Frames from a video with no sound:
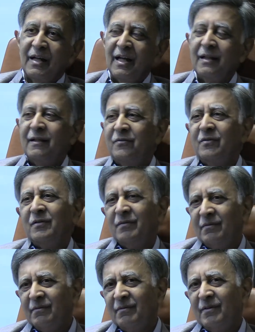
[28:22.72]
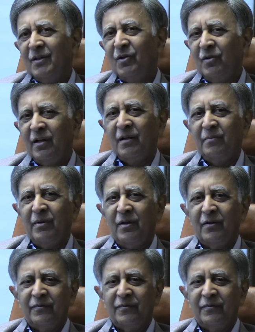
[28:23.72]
And this is, a little bit